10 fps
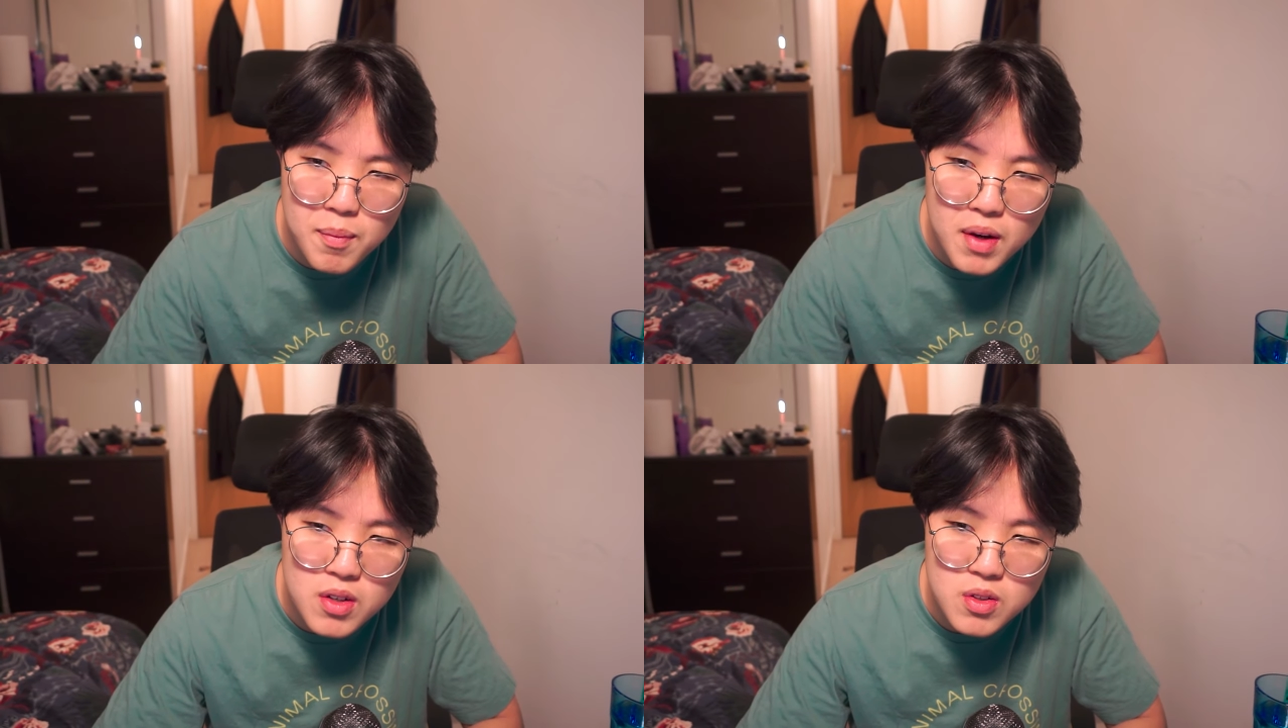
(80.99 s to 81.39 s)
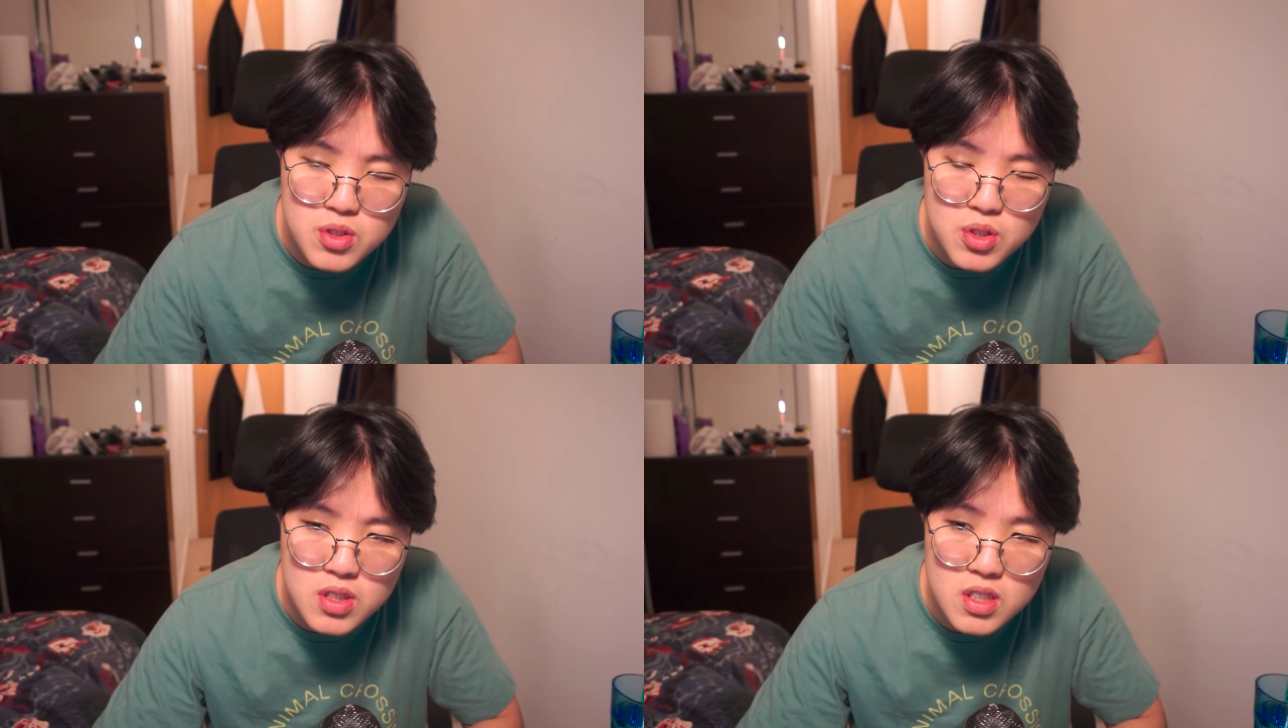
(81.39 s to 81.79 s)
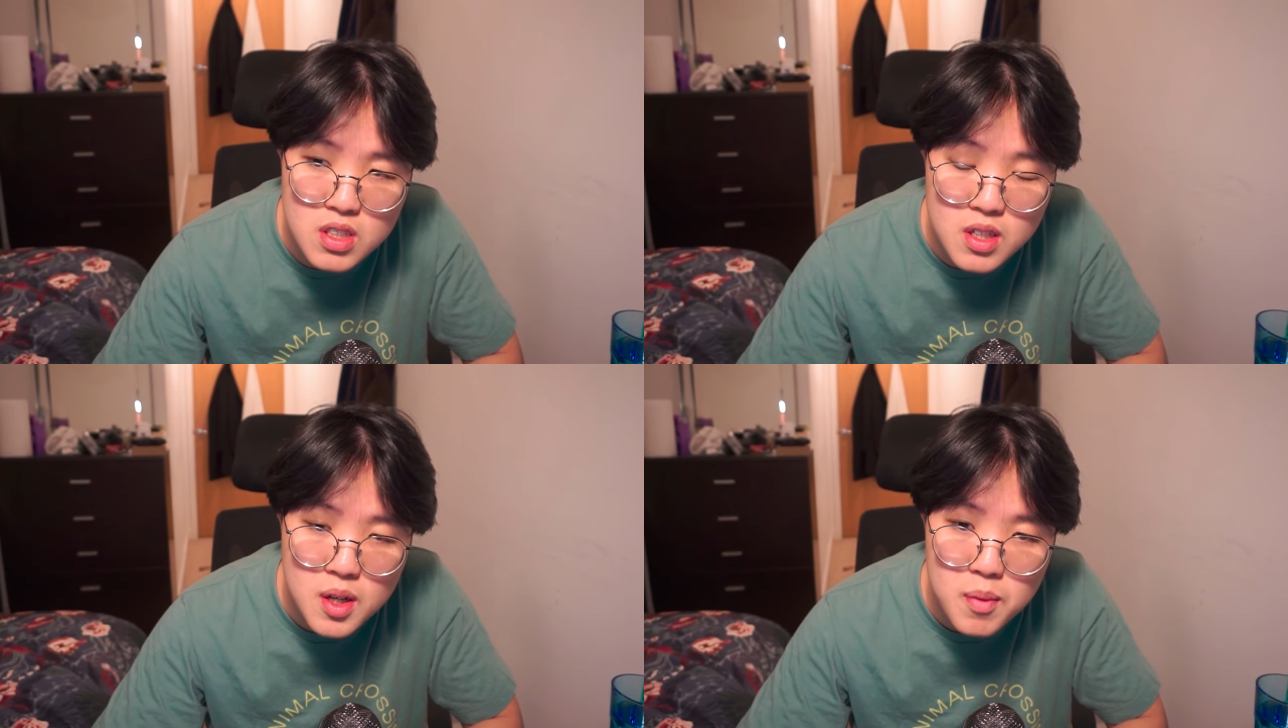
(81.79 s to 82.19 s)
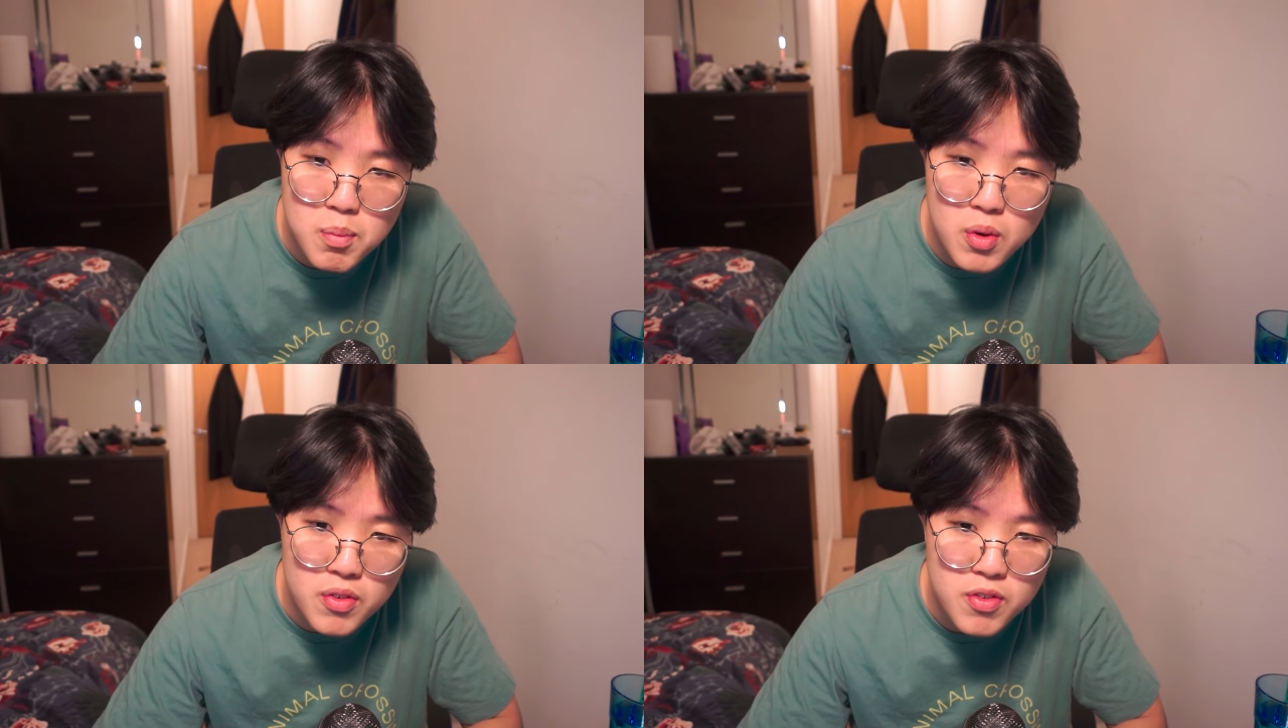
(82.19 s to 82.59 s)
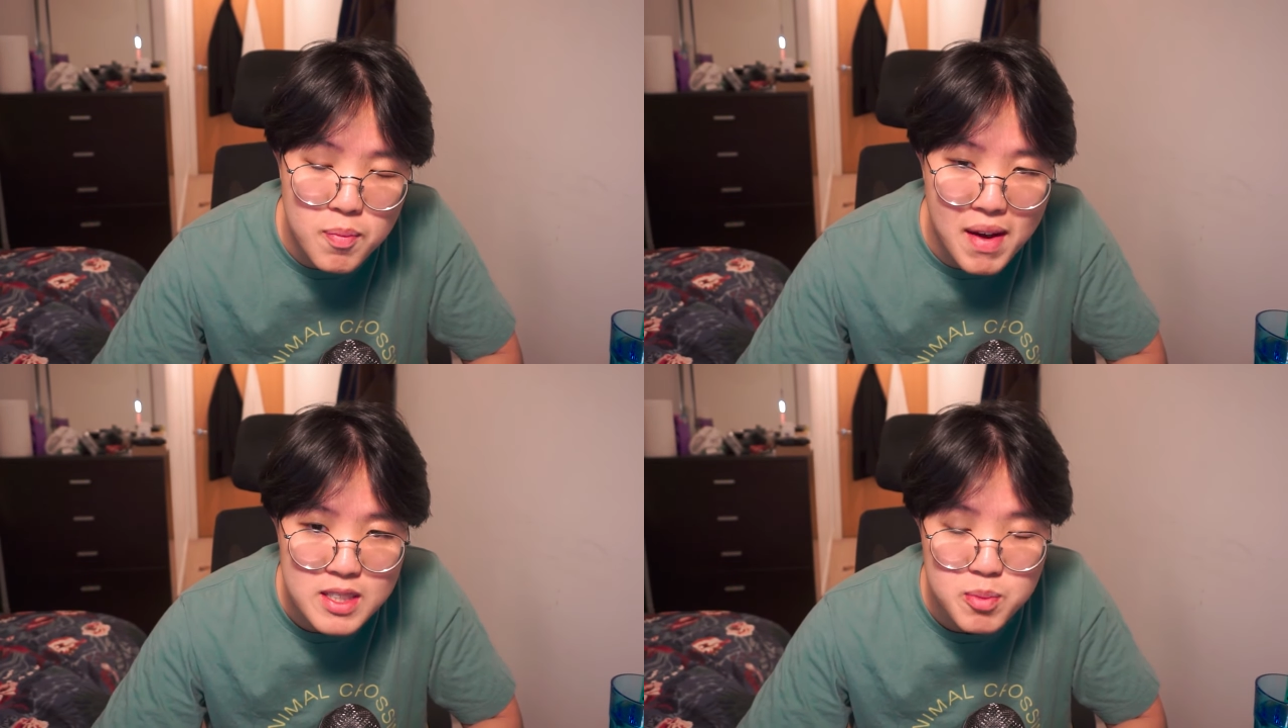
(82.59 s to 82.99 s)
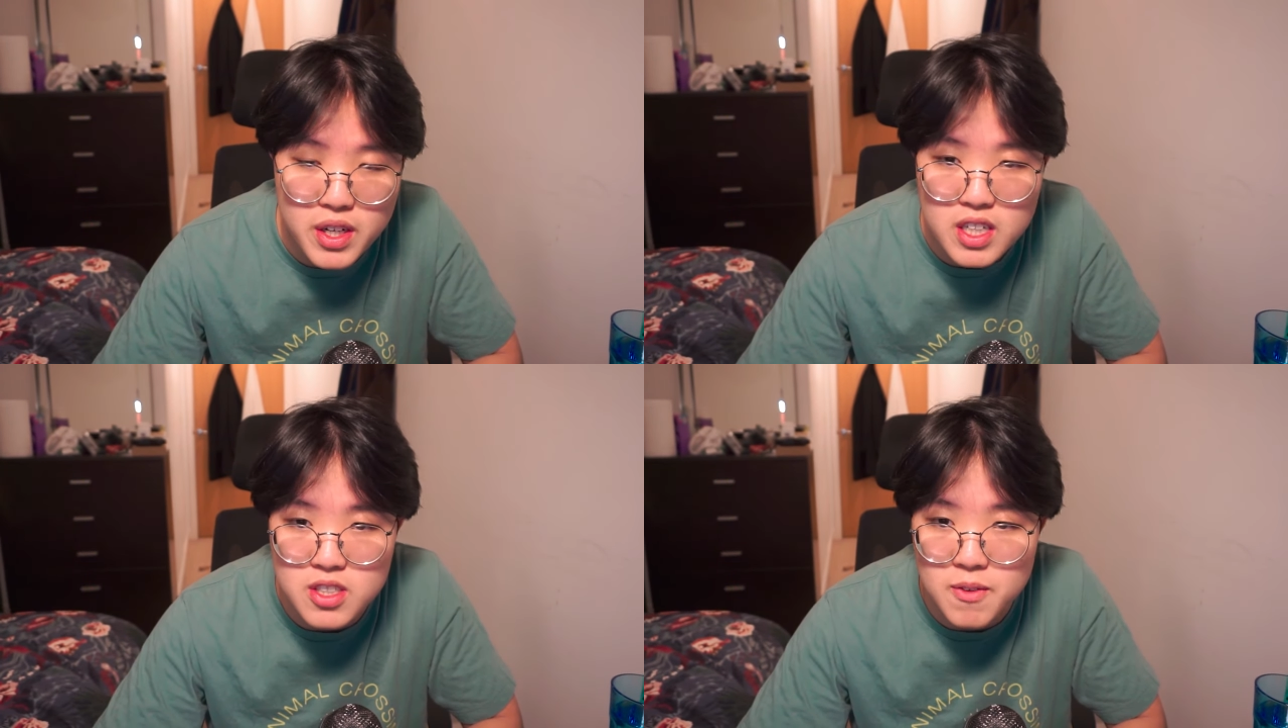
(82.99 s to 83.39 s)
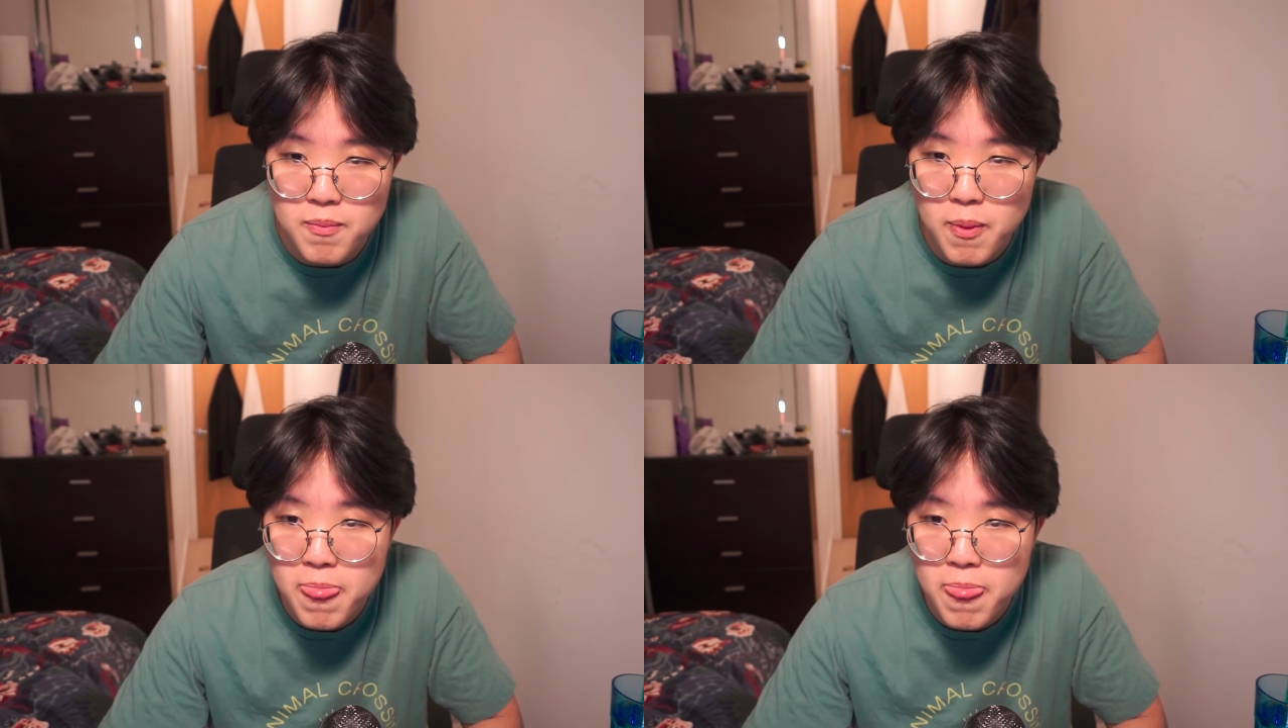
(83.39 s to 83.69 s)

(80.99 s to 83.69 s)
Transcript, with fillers: a microcontroller board for mass production.